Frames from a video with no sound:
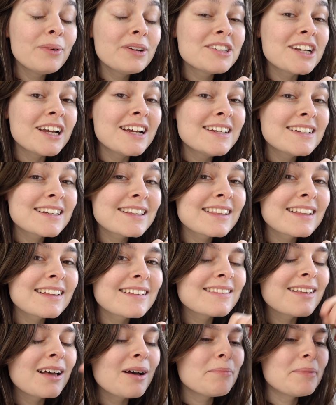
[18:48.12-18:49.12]
we're changing
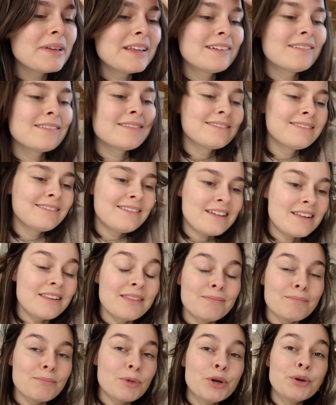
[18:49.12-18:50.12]
things up in
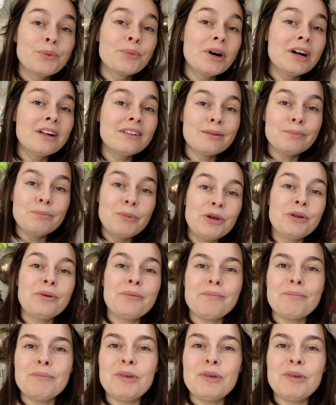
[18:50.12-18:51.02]
in Moon World, Moon